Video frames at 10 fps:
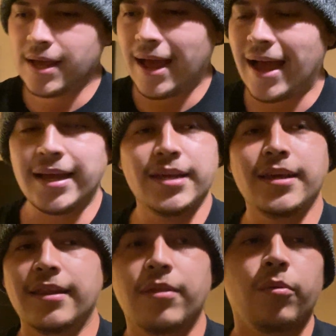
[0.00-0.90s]

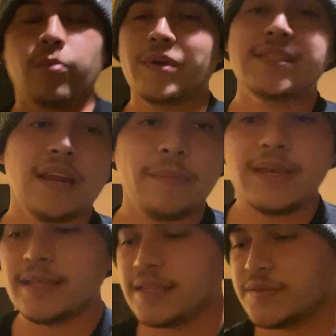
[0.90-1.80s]
The reason I'm
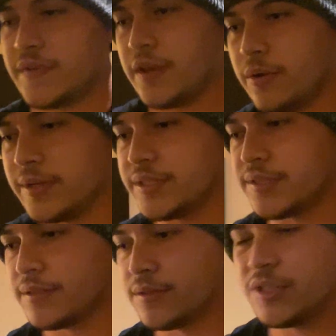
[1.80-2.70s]
making this video is